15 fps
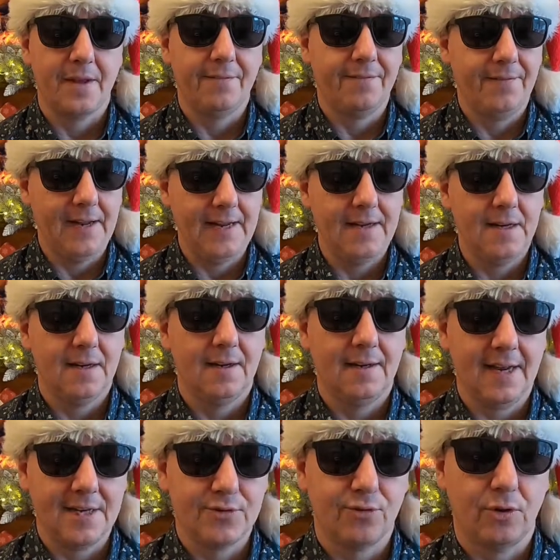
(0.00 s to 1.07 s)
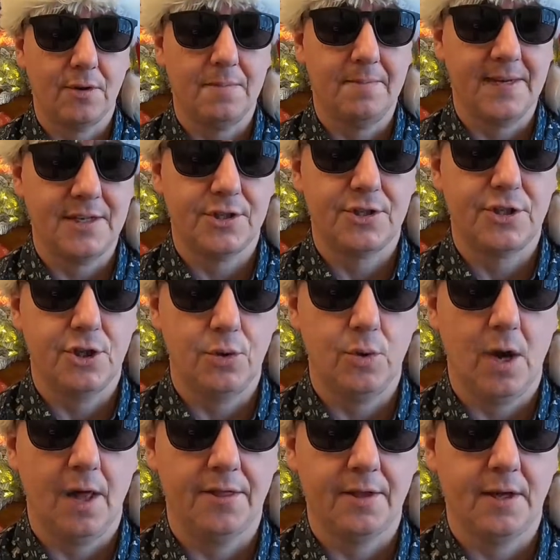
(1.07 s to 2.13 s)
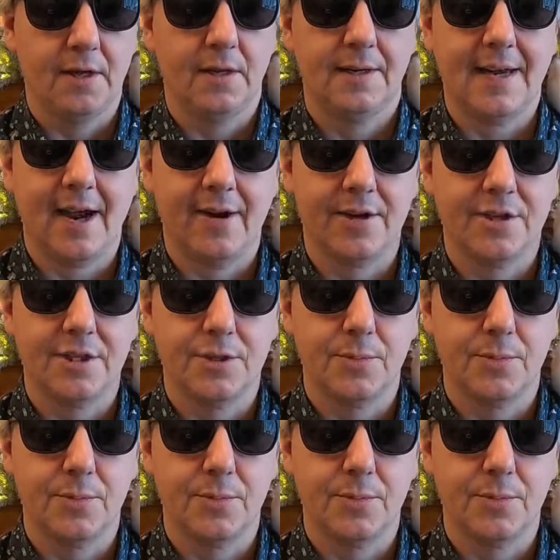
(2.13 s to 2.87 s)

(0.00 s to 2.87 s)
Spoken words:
Flynn later on meets two other characters